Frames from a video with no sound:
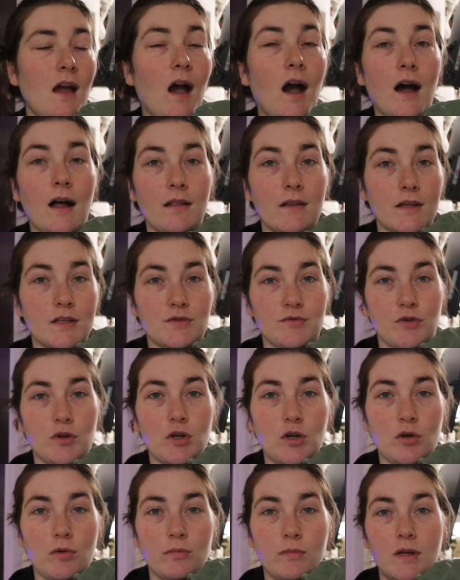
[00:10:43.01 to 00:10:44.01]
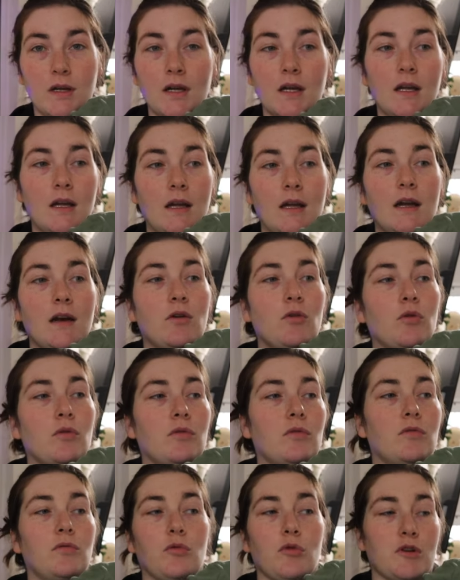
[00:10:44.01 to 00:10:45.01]
Ollie's room
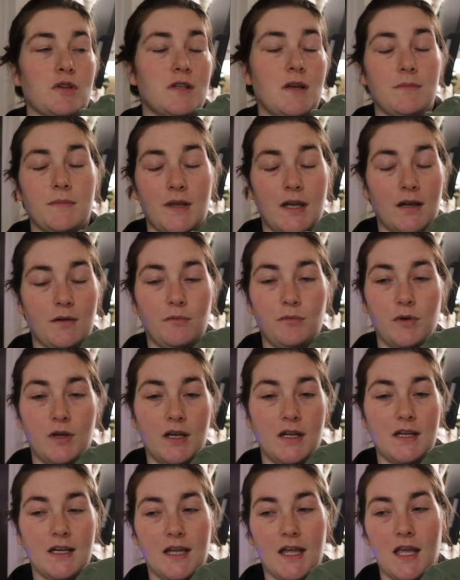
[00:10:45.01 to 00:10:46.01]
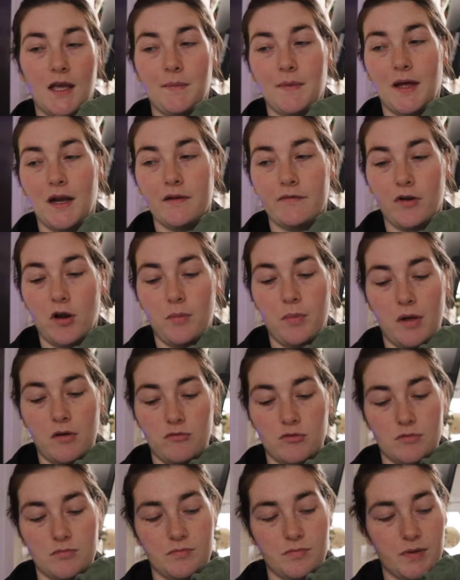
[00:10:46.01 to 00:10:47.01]
or something. We need to get him out of our
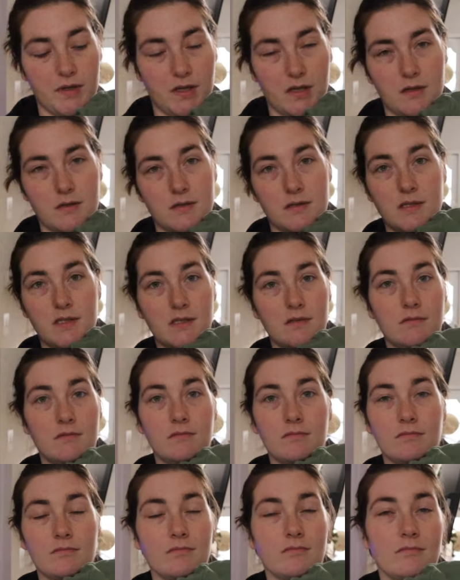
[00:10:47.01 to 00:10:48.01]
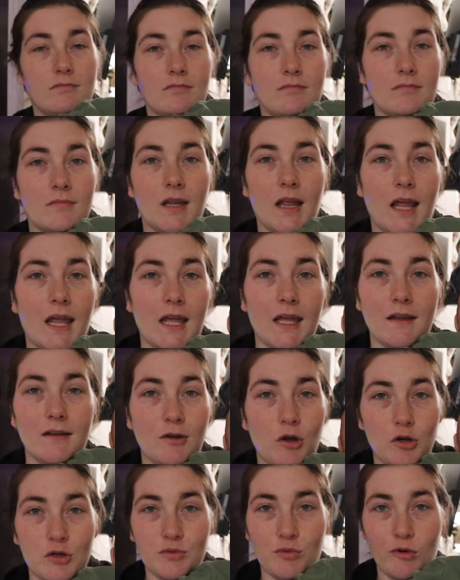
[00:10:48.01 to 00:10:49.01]
bedroom because he
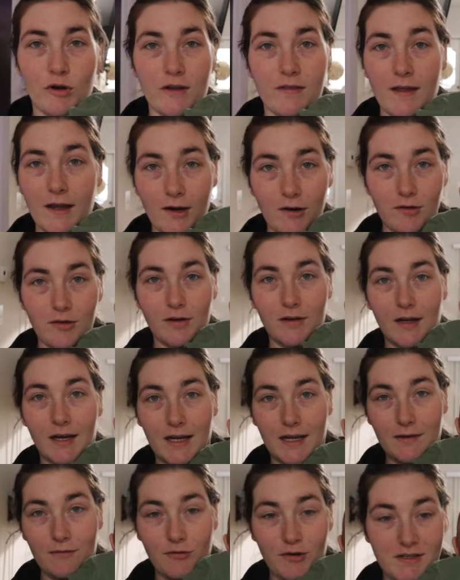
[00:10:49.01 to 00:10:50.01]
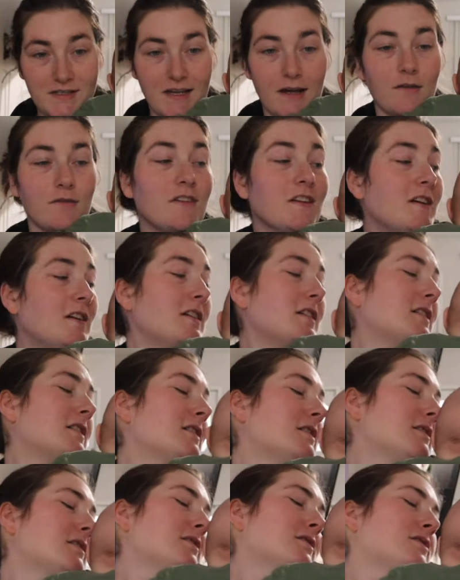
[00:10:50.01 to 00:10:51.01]
knows we're in there and he freaks out.
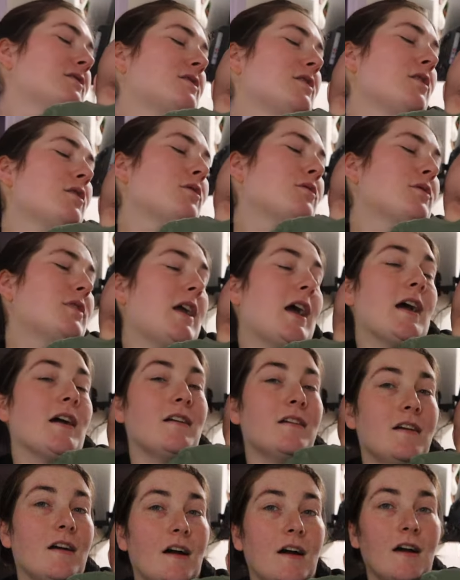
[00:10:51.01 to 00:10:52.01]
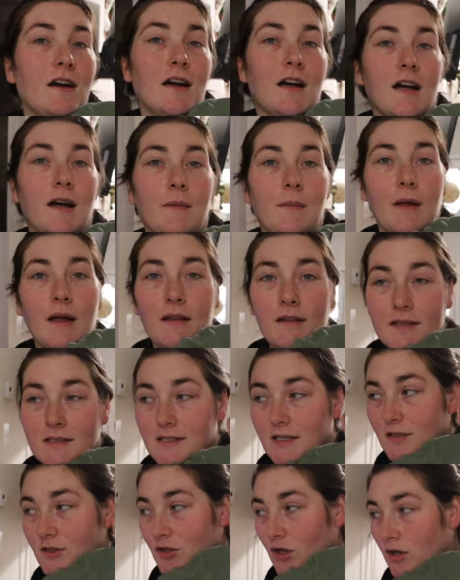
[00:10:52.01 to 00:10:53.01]
So yeah, um, let's
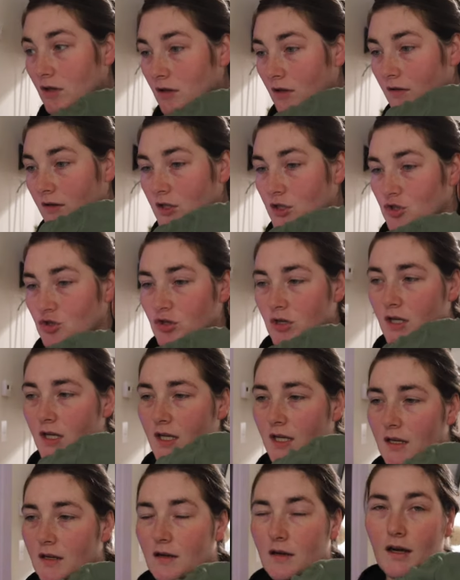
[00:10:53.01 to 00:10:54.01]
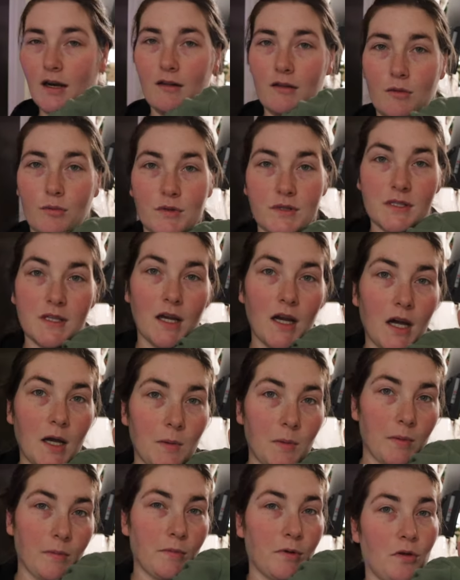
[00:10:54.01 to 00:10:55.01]
get started on this tree. Ollie wants to
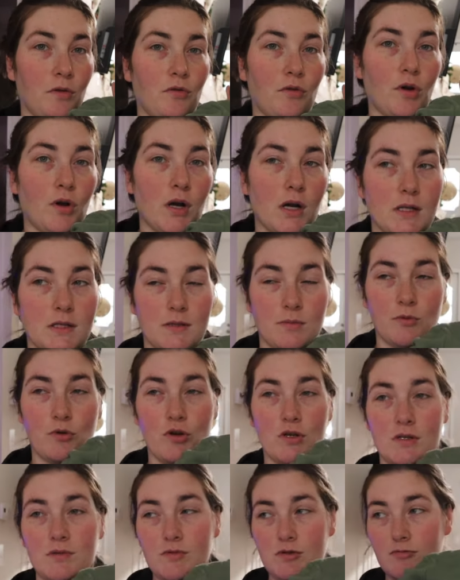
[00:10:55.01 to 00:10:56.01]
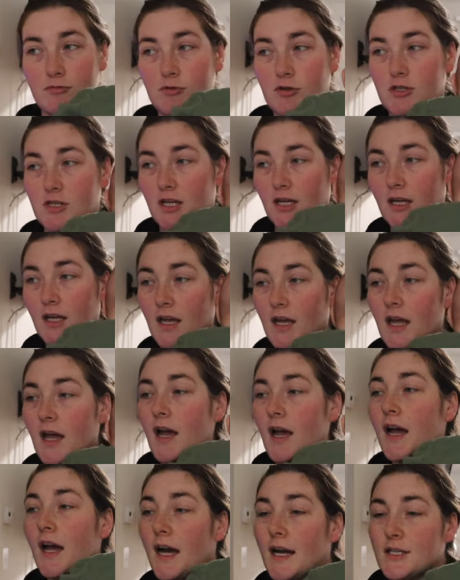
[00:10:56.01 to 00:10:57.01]
help. I'm gonna throw on some Christmas music.
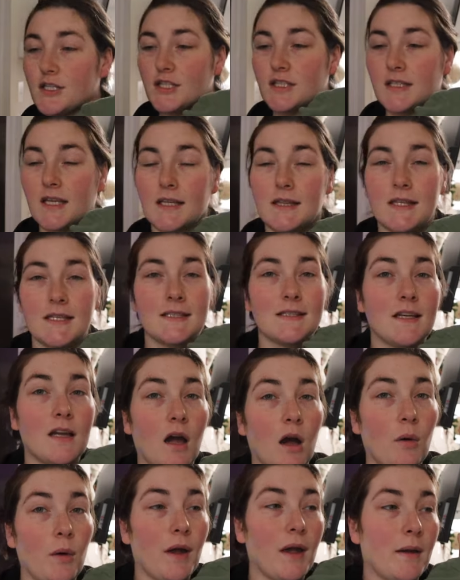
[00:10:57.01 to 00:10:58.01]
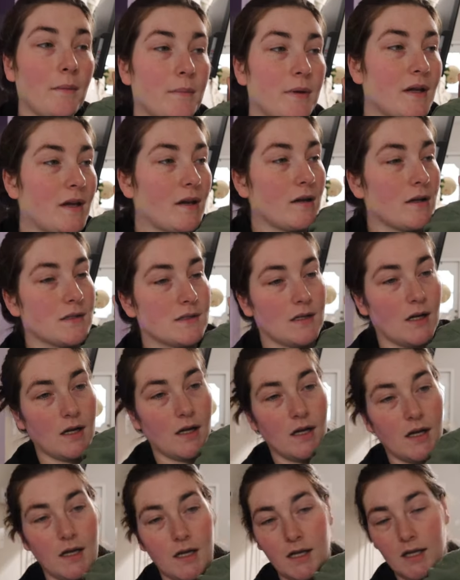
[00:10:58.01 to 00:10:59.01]
I just get this going because
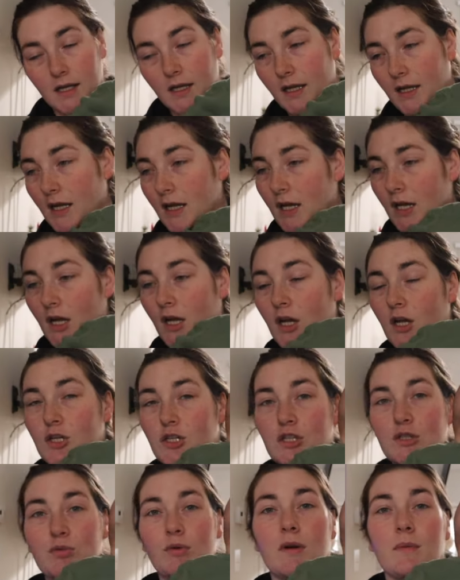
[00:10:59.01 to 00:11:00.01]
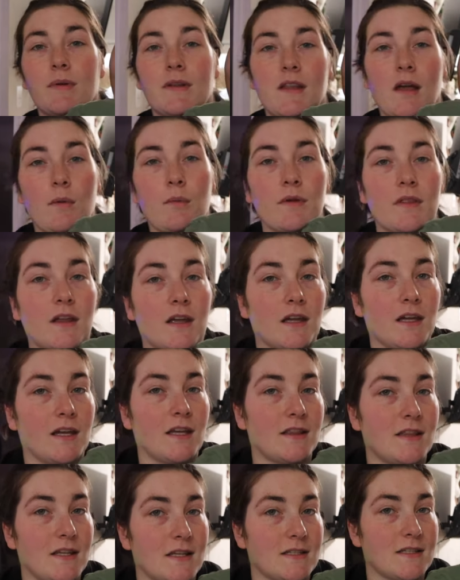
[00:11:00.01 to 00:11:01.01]
I just want to be done with it and
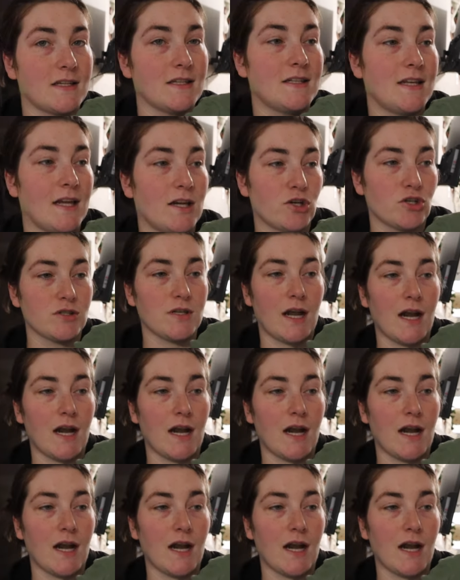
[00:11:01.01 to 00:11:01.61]
get these containers